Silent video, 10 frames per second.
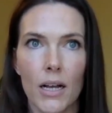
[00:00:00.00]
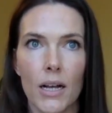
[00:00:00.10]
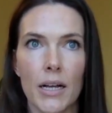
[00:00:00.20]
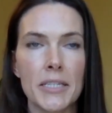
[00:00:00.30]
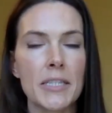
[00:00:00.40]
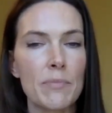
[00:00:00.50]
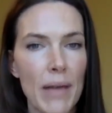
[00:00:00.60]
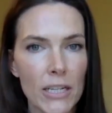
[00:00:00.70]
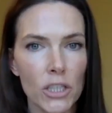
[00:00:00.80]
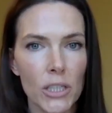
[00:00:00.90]

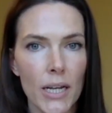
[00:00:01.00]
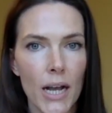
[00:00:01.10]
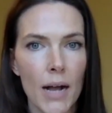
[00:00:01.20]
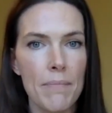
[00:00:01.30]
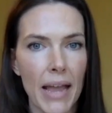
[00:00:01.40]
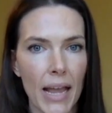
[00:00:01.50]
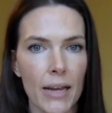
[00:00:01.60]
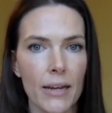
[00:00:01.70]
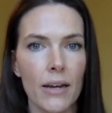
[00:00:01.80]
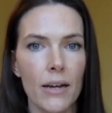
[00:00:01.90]
especially a
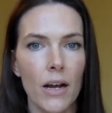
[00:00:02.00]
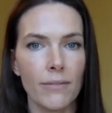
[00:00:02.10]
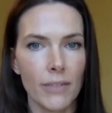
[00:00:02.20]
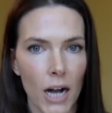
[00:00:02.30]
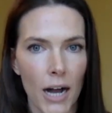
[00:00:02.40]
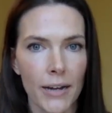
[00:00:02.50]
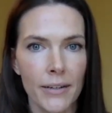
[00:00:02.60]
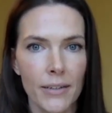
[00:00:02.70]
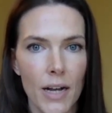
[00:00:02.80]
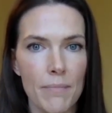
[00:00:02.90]
man of God,
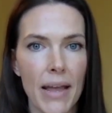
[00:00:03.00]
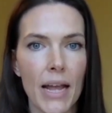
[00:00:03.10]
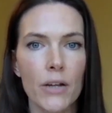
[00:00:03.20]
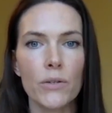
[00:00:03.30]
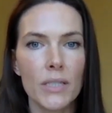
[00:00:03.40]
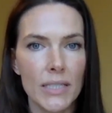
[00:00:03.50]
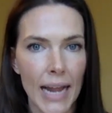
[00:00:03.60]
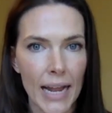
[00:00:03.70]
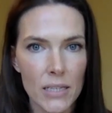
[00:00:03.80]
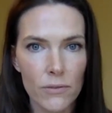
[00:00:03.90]
a man who
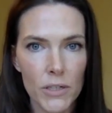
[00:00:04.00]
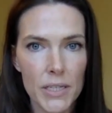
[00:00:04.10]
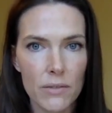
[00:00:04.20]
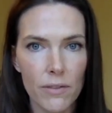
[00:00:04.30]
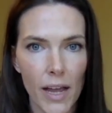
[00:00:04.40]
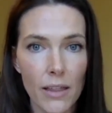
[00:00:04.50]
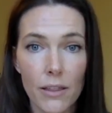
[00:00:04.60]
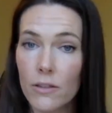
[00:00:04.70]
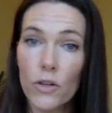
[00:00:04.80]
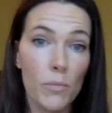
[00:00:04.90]
stands for his faith,
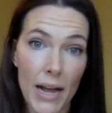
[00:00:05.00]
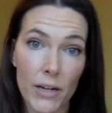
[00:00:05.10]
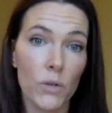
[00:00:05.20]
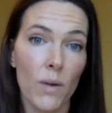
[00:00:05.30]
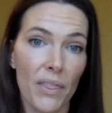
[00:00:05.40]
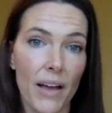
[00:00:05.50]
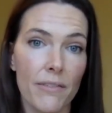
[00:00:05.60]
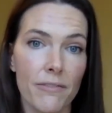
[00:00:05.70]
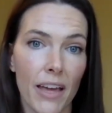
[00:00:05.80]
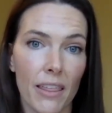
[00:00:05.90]
no matter what that
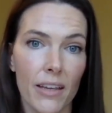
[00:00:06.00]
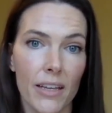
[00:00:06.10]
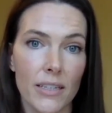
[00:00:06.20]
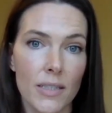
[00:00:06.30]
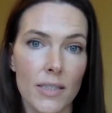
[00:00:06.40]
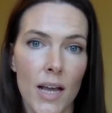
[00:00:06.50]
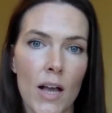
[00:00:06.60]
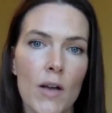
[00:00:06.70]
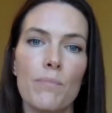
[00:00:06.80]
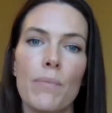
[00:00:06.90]
faith is,
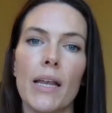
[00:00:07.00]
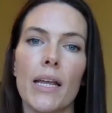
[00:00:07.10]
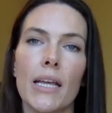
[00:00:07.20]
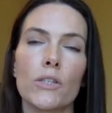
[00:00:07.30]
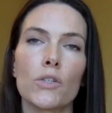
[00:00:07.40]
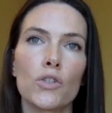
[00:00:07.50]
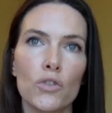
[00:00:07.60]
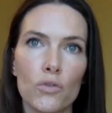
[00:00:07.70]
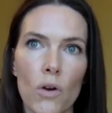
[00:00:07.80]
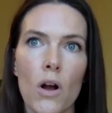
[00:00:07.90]
but is
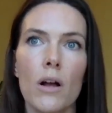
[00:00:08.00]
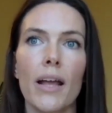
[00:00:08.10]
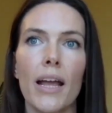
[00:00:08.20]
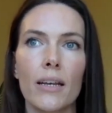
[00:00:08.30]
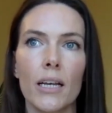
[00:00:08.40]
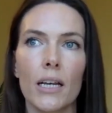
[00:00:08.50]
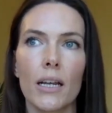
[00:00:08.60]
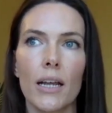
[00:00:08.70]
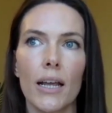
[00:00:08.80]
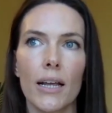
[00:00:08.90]
strong and
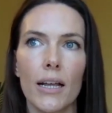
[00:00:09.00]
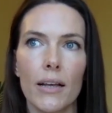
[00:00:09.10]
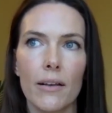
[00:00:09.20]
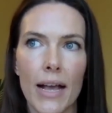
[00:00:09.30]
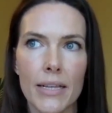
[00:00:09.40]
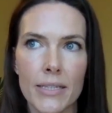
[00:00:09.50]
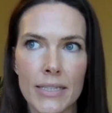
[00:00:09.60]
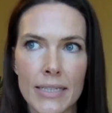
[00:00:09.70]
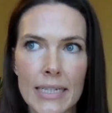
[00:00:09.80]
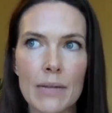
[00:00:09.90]
has
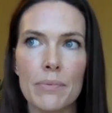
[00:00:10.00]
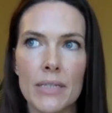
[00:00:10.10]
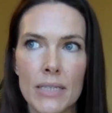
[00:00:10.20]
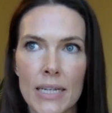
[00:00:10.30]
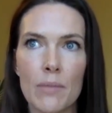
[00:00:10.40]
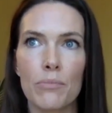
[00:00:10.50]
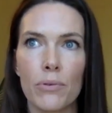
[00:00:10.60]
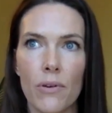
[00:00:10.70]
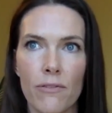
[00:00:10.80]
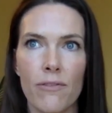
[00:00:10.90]
deep, deep,
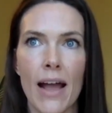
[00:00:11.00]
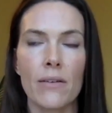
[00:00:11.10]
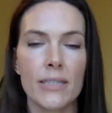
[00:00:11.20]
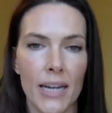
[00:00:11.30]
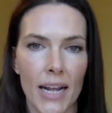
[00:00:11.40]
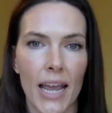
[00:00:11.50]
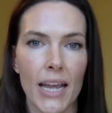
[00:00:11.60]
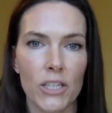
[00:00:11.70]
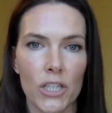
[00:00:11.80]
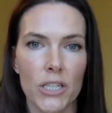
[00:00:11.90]
profound
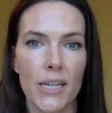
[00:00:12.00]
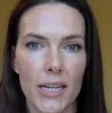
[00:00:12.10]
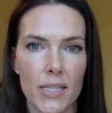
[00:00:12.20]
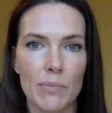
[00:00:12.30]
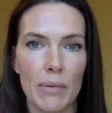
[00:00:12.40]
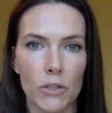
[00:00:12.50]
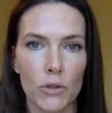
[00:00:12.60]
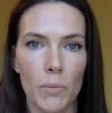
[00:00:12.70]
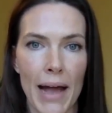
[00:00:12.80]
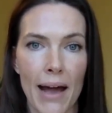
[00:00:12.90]
dedication to his
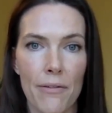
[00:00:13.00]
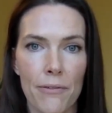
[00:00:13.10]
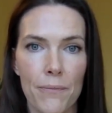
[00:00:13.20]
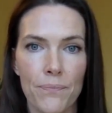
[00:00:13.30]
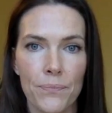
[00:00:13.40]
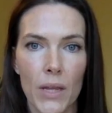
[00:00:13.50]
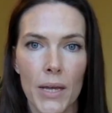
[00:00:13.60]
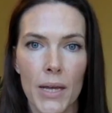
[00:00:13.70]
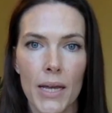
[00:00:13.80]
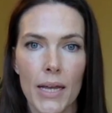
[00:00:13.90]
spiritual path.
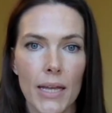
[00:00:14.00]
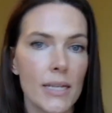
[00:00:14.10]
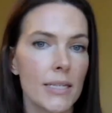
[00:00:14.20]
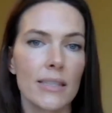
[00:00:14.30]
It is